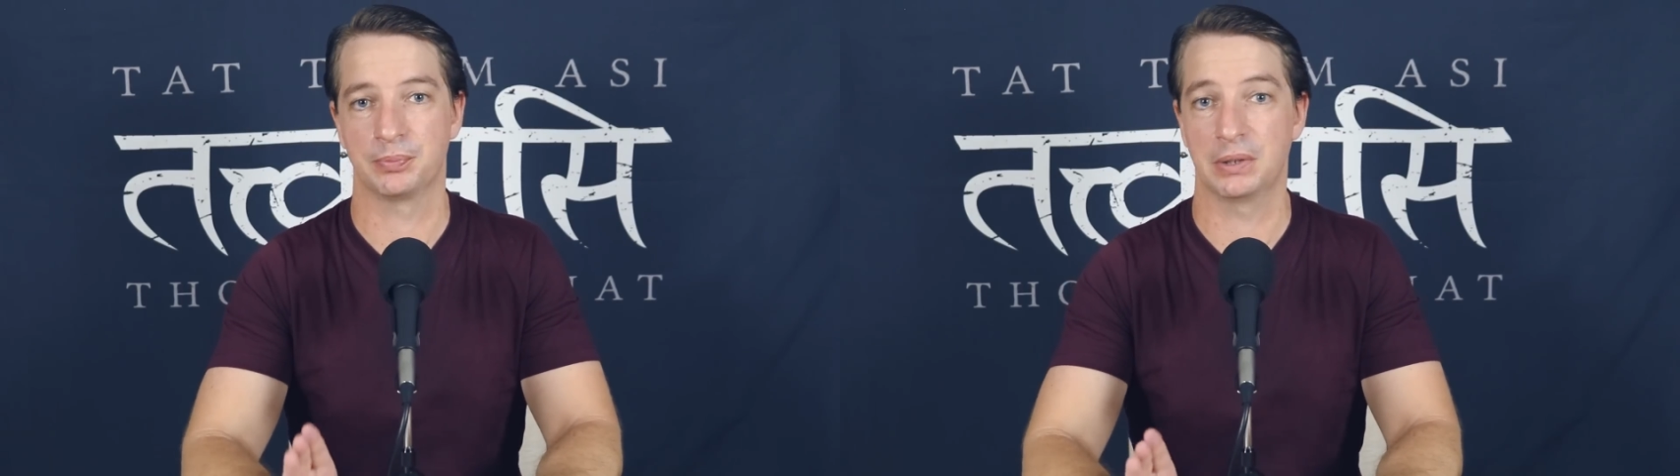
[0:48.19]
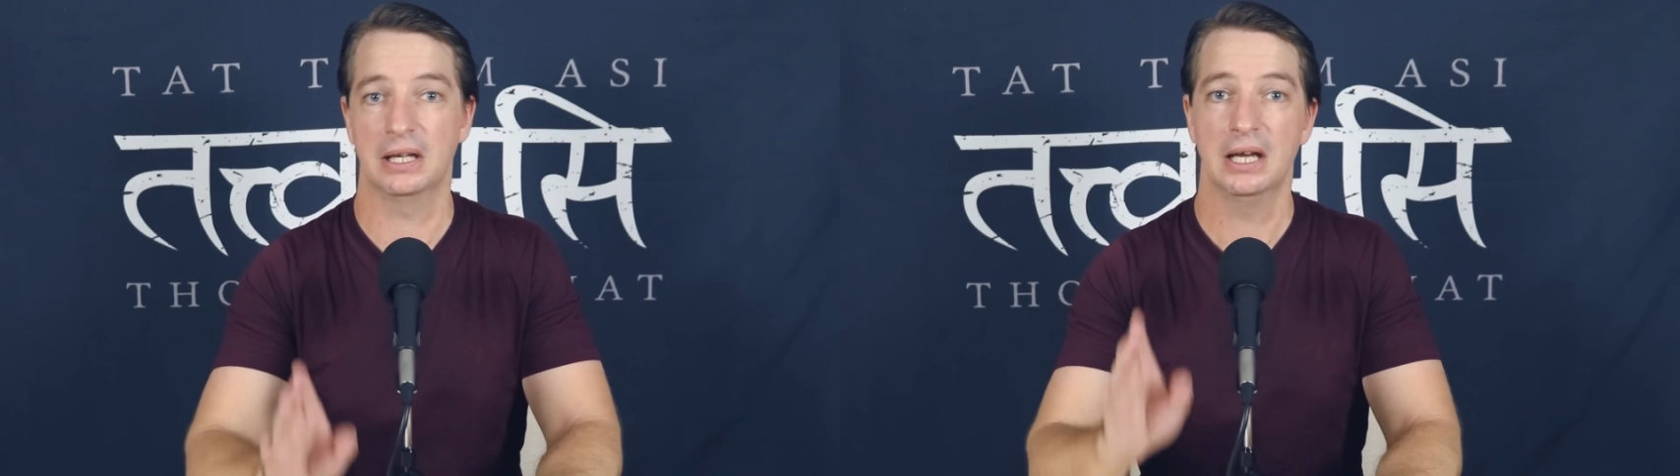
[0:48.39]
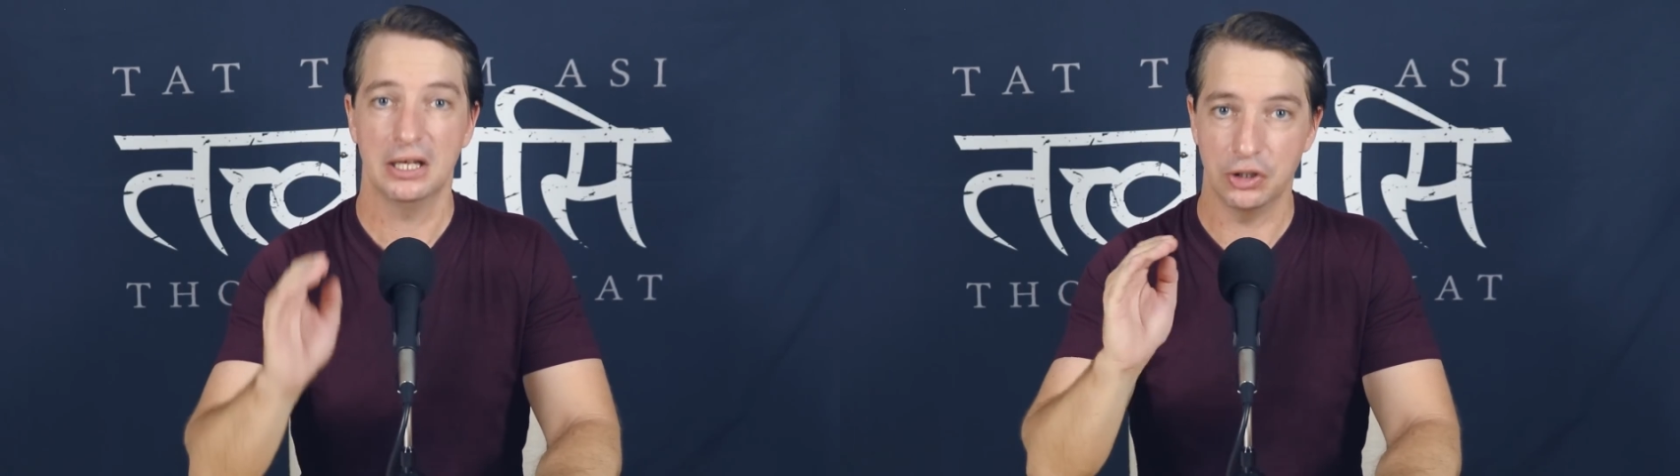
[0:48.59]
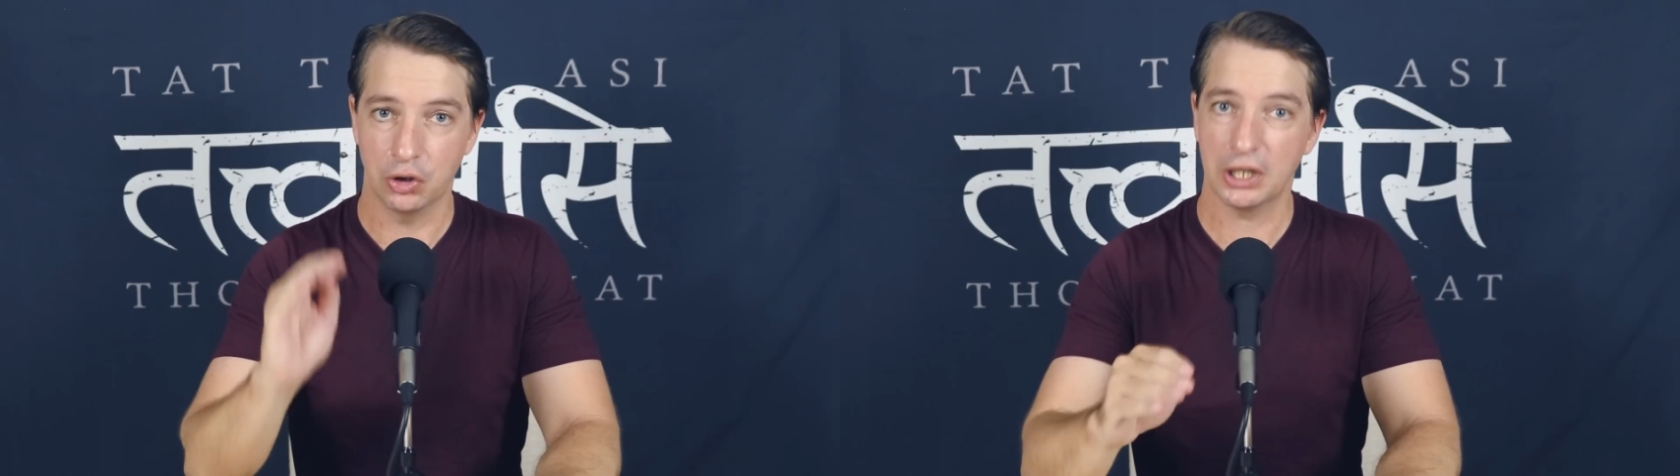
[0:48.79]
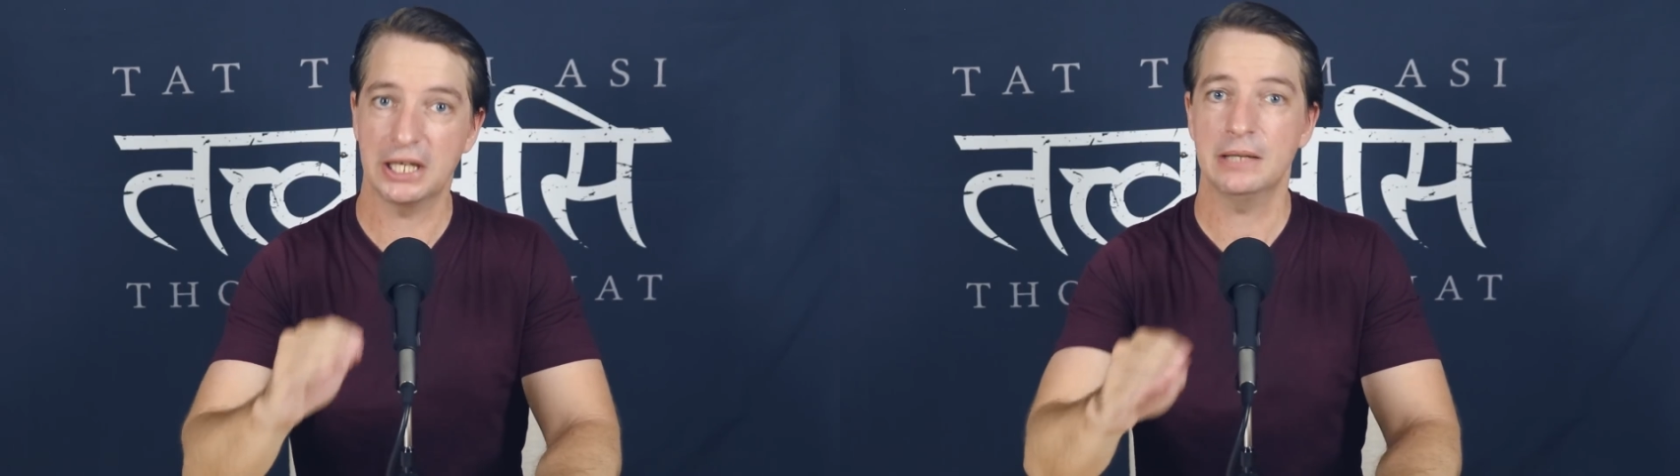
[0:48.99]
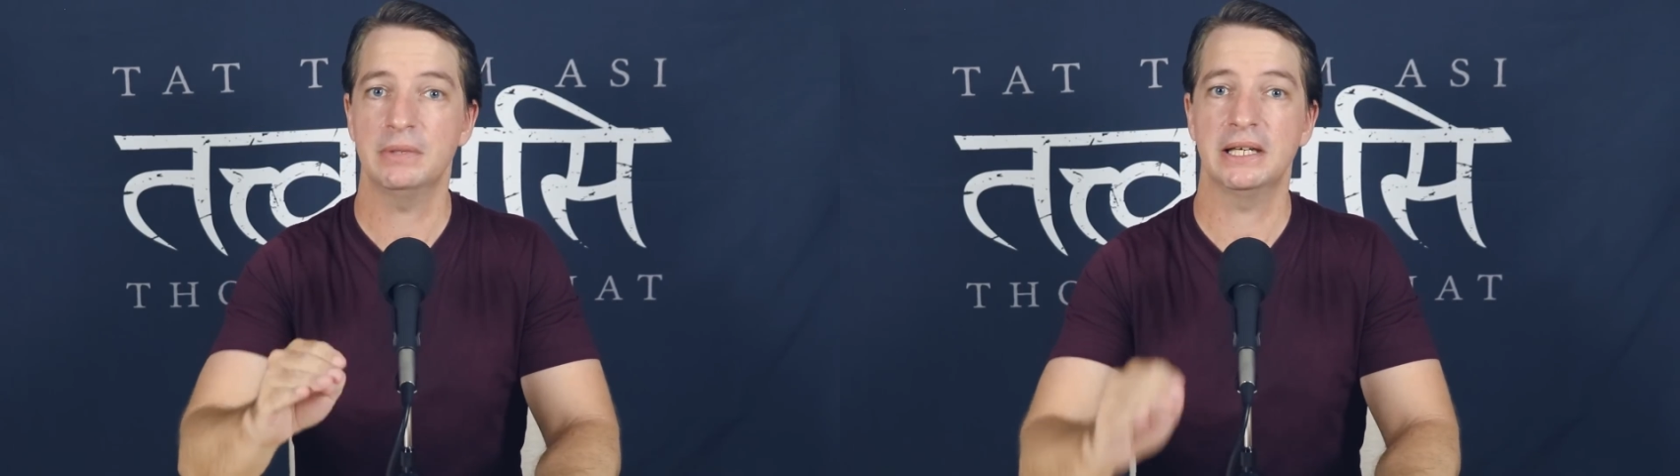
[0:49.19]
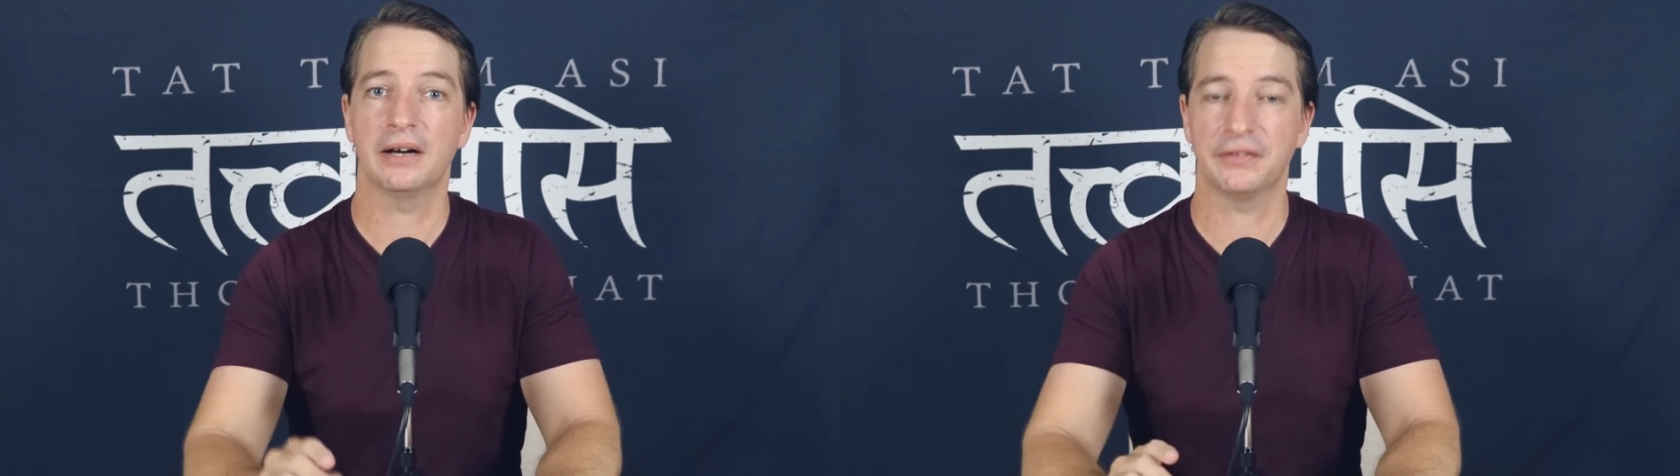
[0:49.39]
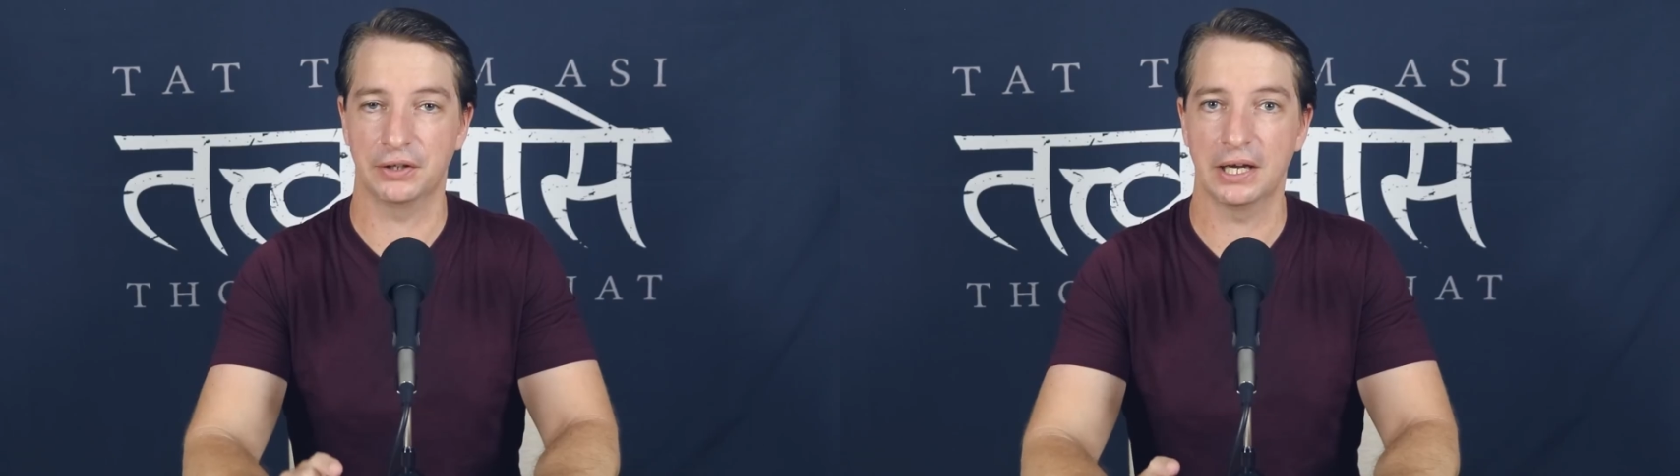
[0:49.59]
But you got to hear me
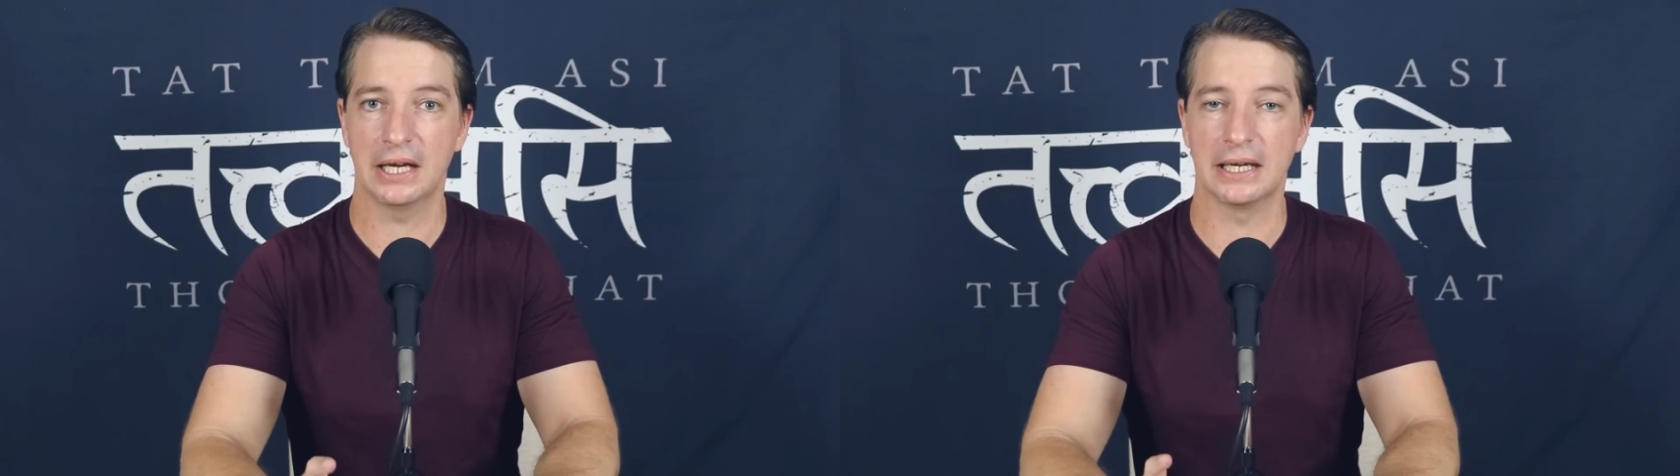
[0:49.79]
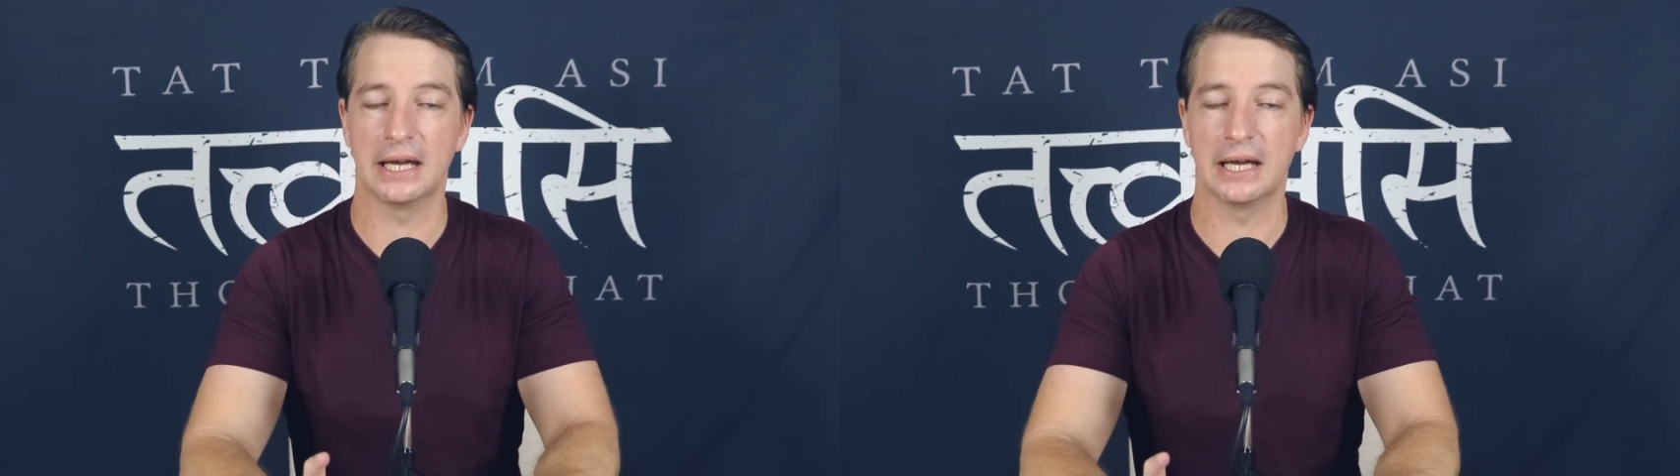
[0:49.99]
out today,